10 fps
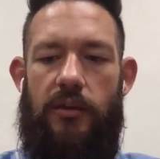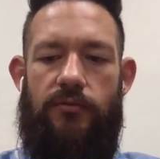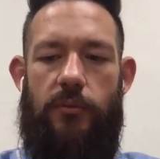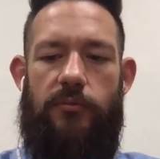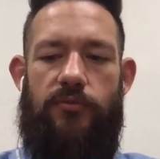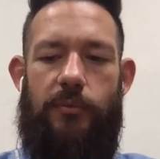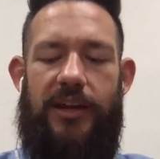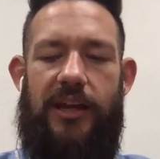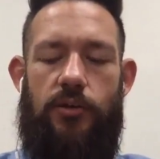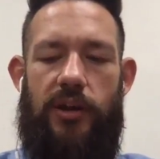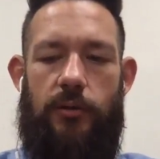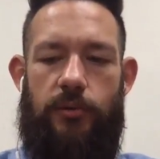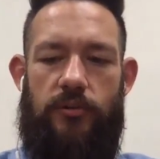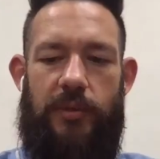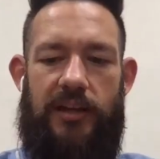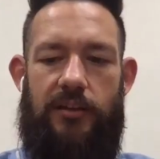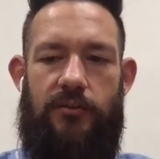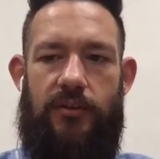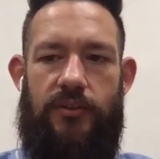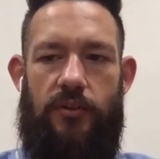From an integrator perspective,
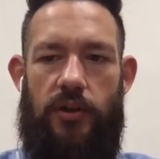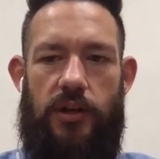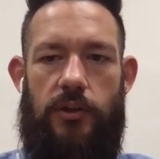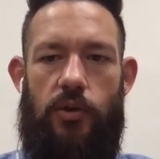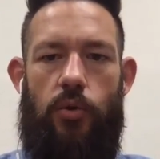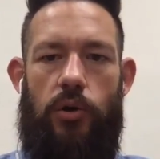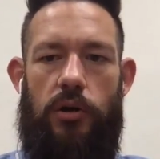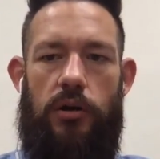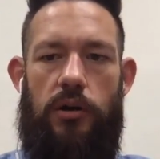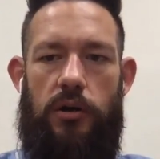if it's already in the core,